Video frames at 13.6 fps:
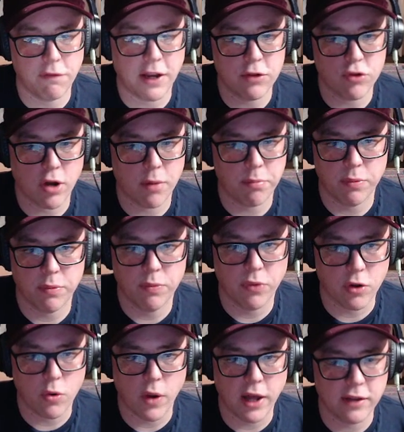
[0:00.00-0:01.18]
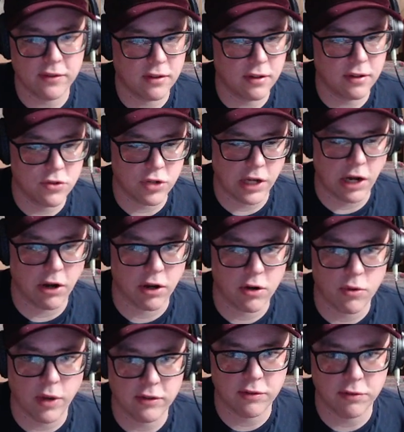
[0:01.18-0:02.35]
drop the quest, generic
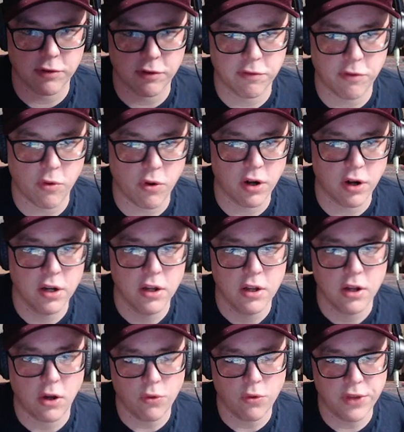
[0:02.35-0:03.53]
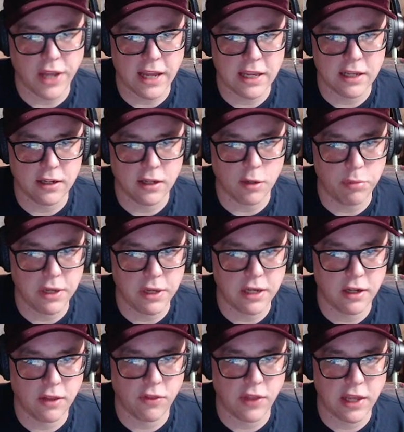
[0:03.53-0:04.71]
quest 4, only I can compete in it.
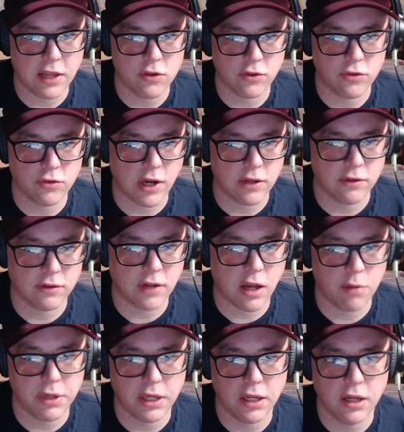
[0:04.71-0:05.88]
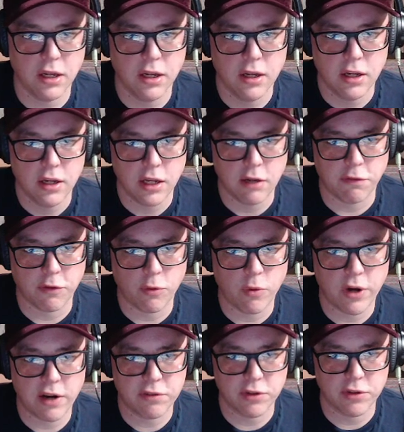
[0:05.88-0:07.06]
They can just try and stop me. If for
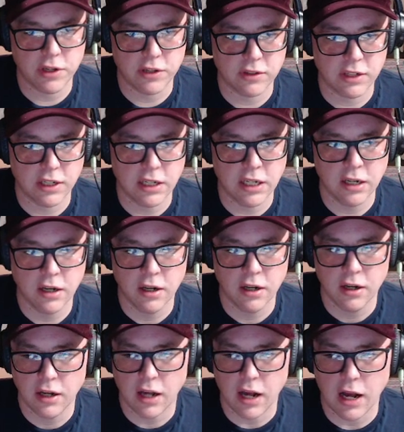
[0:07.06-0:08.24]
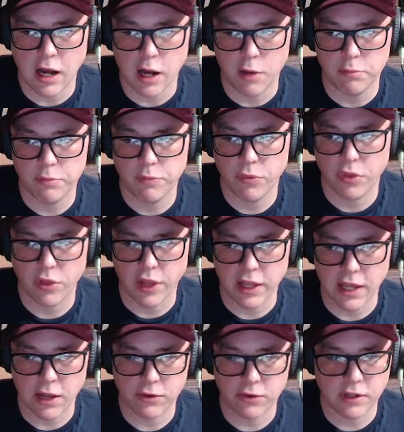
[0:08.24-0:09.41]
whatever reason, like
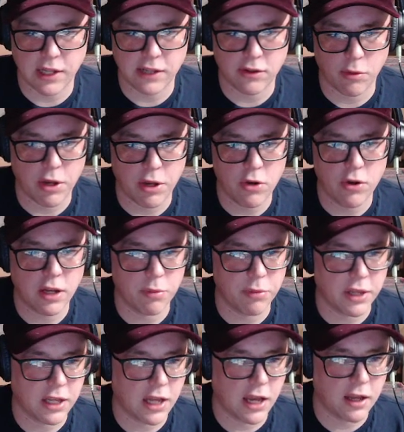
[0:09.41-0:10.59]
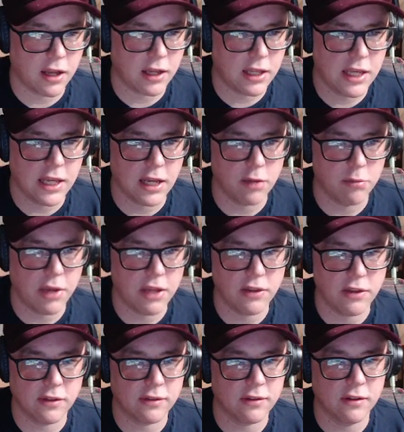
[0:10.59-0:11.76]
Elsa takes out my Hook, I'm like, I can't make
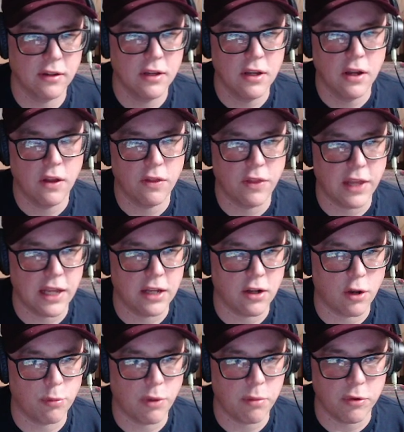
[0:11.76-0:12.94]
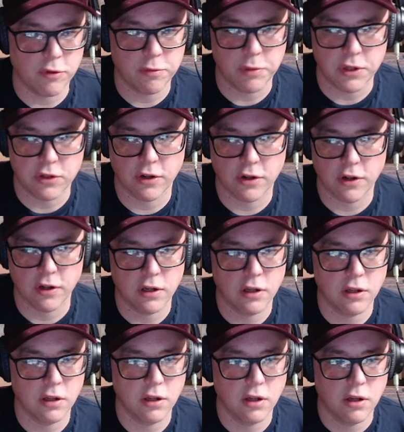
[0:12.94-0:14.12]
this, then on my movement turn,
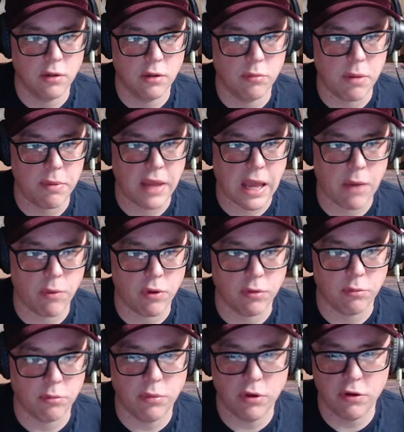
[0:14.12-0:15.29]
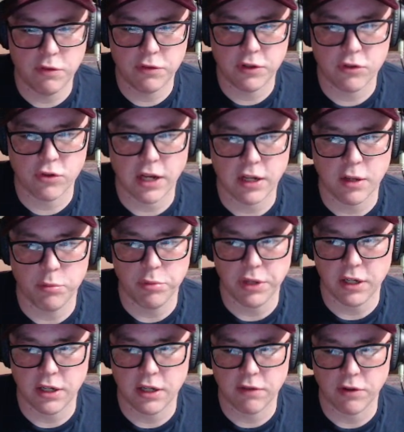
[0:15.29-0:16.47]
maybe I will move to try and complete a
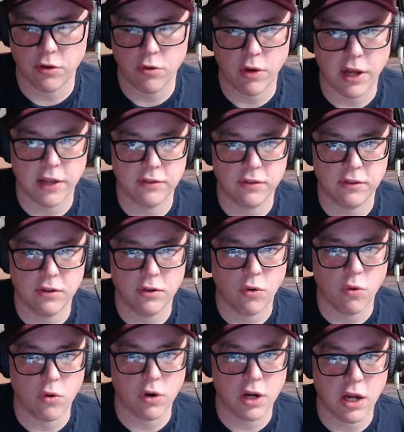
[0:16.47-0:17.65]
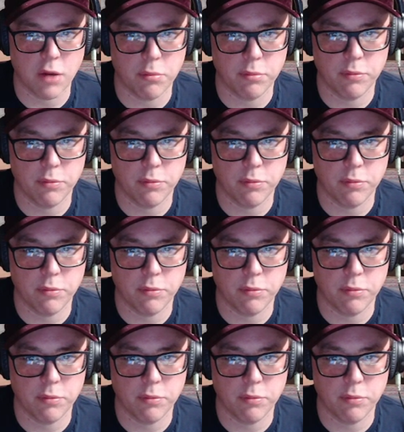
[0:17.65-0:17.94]
different quest or come